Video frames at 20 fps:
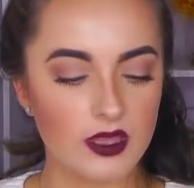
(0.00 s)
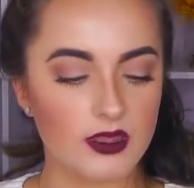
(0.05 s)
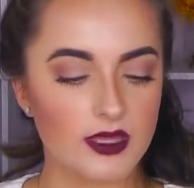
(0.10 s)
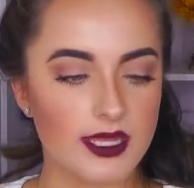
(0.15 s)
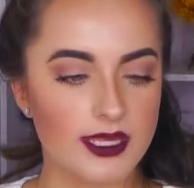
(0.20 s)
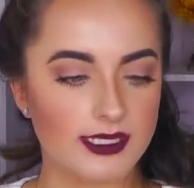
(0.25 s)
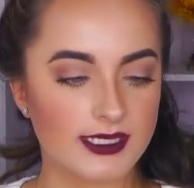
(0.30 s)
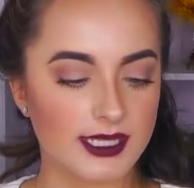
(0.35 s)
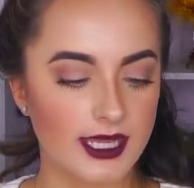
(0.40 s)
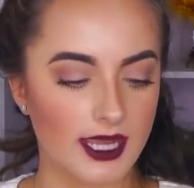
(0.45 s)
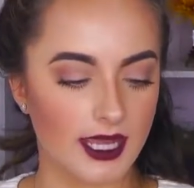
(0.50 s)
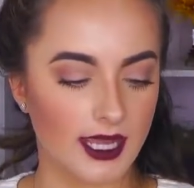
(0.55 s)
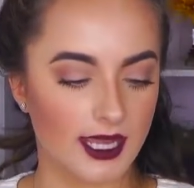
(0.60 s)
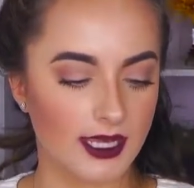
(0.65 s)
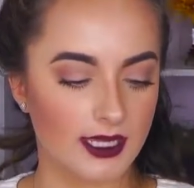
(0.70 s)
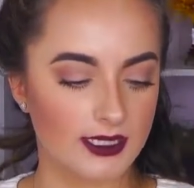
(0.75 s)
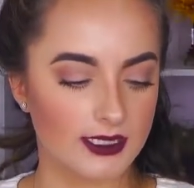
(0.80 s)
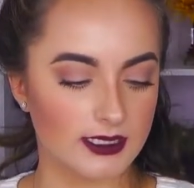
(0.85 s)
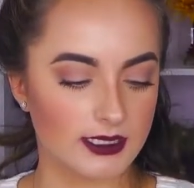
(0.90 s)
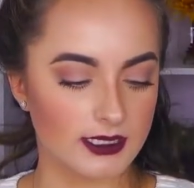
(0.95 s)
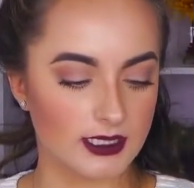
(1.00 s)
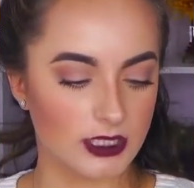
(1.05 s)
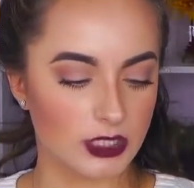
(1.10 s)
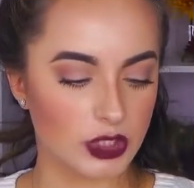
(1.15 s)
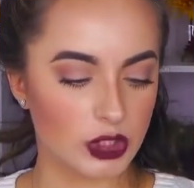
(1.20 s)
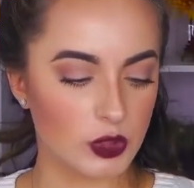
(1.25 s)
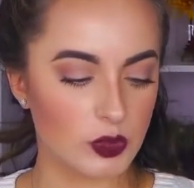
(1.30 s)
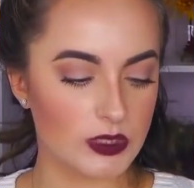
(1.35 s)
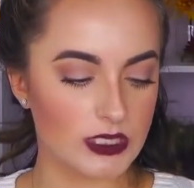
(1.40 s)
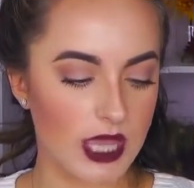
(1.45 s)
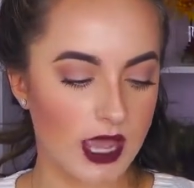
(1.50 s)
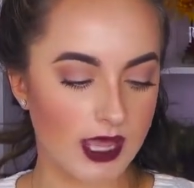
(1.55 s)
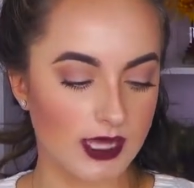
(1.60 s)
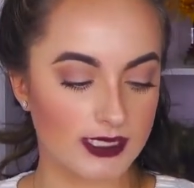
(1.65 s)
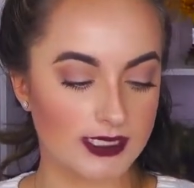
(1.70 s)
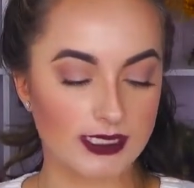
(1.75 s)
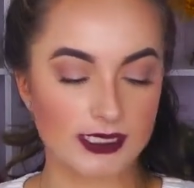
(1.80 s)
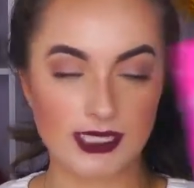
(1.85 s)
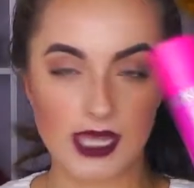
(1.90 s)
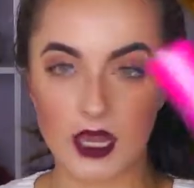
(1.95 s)
This is the 2-Day
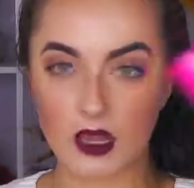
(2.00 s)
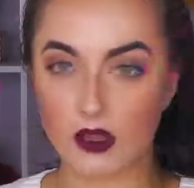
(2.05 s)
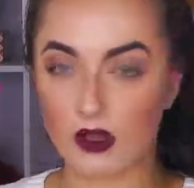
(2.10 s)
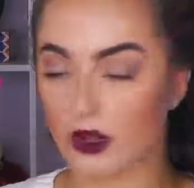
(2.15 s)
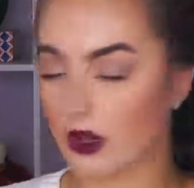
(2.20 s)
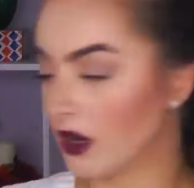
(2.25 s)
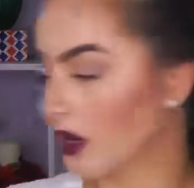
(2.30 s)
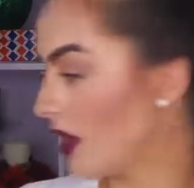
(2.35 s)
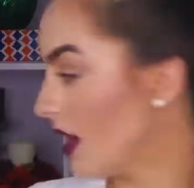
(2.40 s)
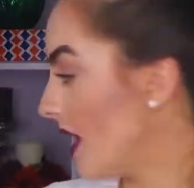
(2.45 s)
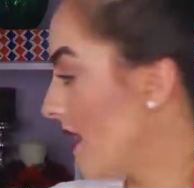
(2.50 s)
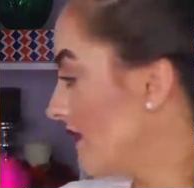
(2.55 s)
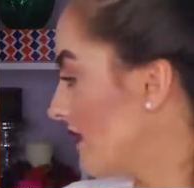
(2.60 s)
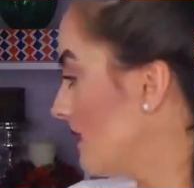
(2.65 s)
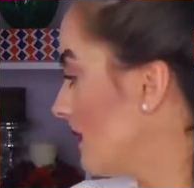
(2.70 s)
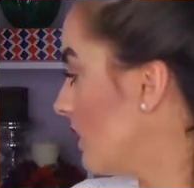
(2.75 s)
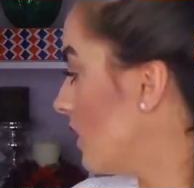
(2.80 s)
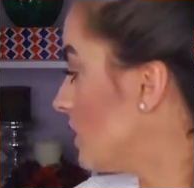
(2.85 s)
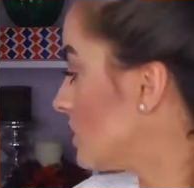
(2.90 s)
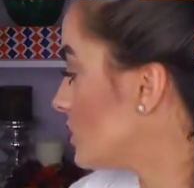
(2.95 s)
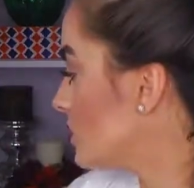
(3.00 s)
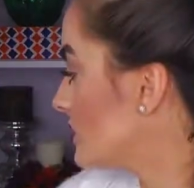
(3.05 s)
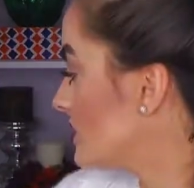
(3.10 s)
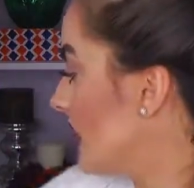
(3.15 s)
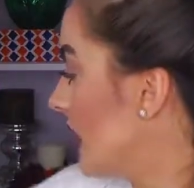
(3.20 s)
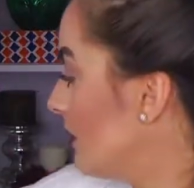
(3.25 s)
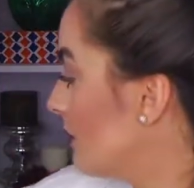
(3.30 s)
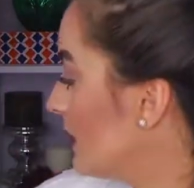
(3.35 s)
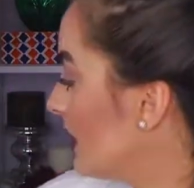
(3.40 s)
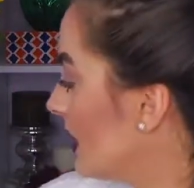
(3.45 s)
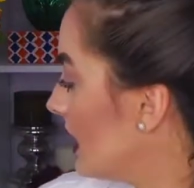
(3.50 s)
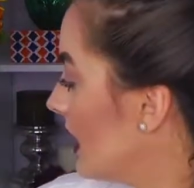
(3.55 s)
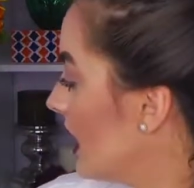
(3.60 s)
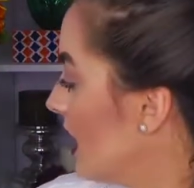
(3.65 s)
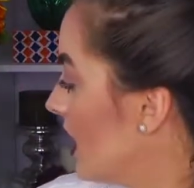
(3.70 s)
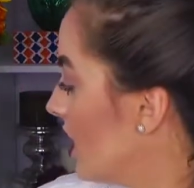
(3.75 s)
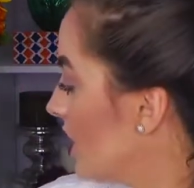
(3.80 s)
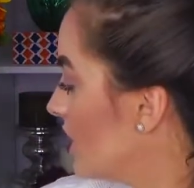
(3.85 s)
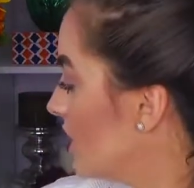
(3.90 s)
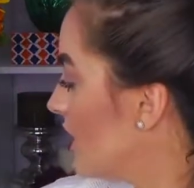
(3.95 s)
Extender, and then they also sent me
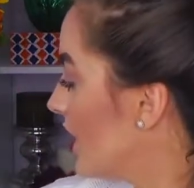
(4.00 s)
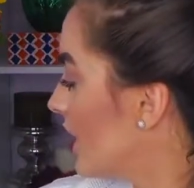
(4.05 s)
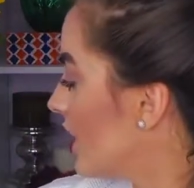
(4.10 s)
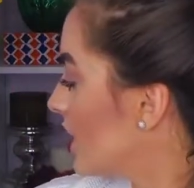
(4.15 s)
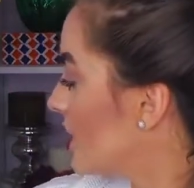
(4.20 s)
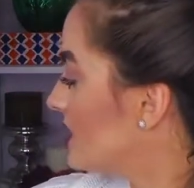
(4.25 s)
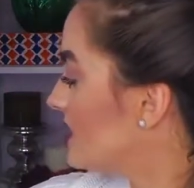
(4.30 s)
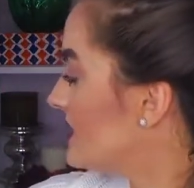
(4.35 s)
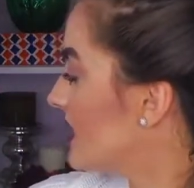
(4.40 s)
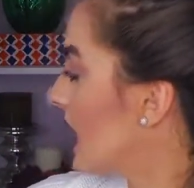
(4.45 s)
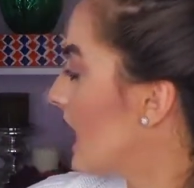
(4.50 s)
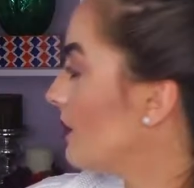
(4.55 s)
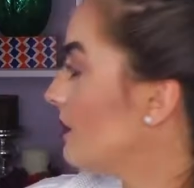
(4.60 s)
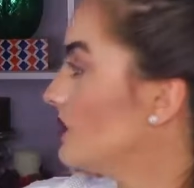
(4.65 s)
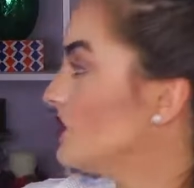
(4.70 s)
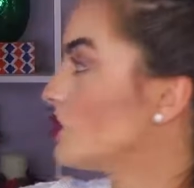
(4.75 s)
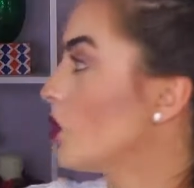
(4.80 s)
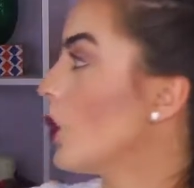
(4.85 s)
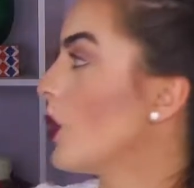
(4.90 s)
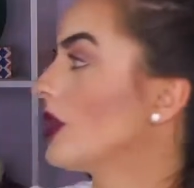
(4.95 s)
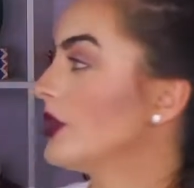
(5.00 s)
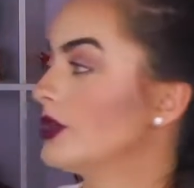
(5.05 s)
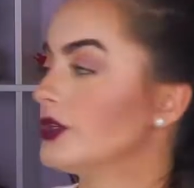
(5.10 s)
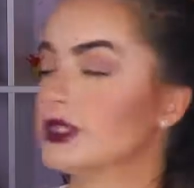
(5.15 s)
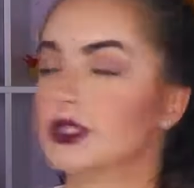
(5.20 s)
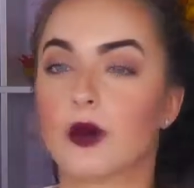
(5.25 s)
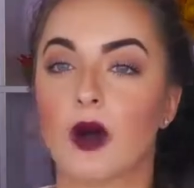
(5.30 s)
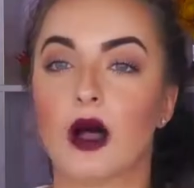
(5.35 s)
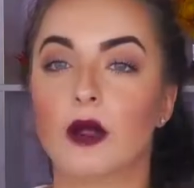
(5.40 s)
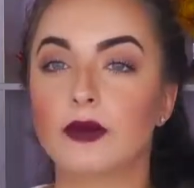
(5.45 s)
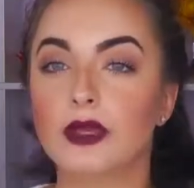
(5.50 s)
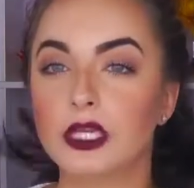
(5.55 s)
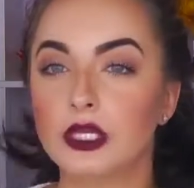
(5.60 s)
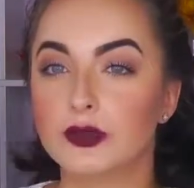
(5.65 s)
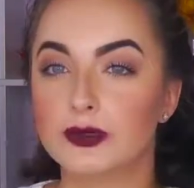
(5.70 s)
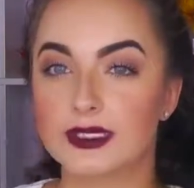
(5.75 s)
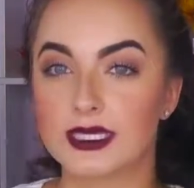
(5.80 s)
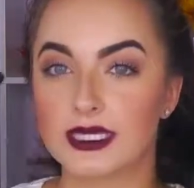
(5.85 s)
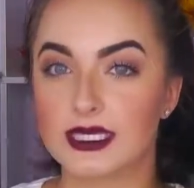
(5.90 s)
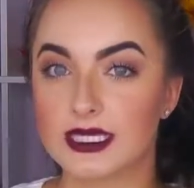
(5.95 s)
their Diamond Oil. So I'll be
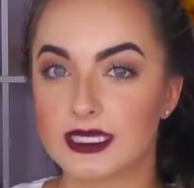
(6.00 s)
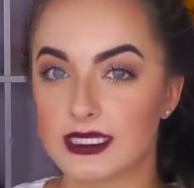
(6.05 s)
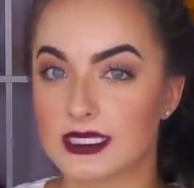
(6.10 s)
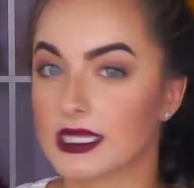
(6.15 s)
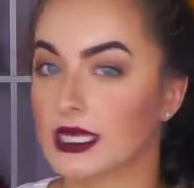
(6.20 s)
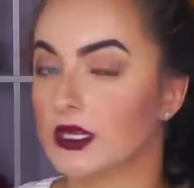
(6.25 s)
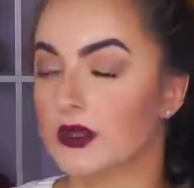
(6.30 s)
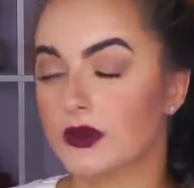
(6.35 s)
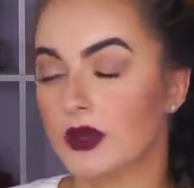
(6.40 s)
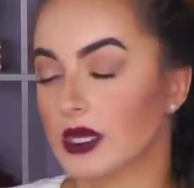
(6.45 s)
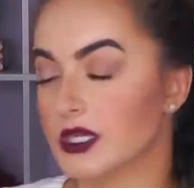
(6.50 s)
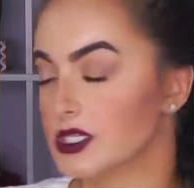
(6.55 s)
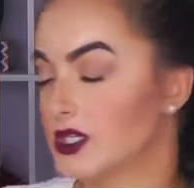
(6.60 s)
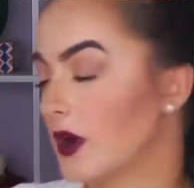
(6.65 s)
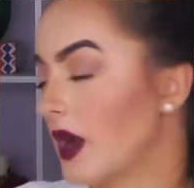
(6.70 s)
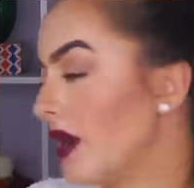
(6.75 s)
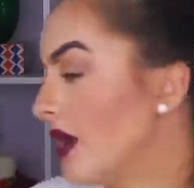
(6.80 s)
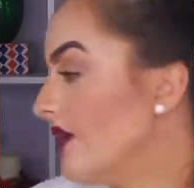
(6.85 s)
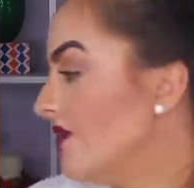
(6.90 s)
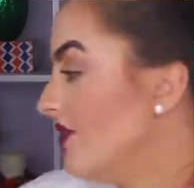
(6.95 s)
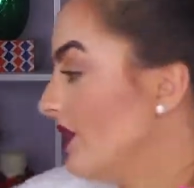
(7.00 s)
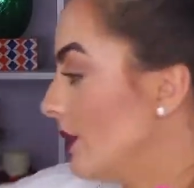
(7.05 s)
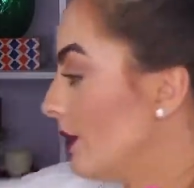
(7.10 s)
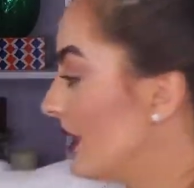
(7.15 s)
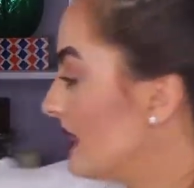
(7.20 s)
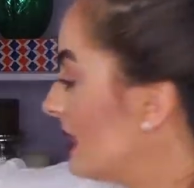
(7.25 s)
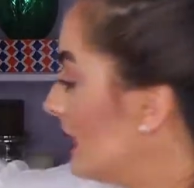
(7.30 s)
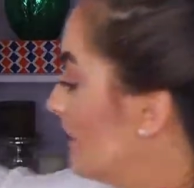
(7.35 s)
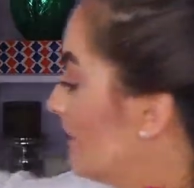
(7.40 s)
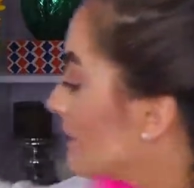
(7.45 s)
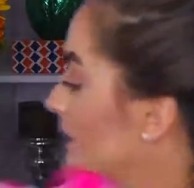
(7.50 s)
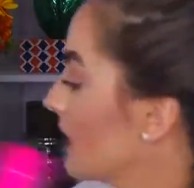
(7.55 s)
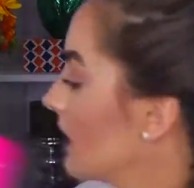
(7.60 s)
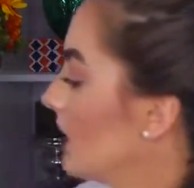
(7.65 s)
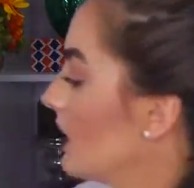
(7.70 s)
using these and letting you guys know how I feel about them.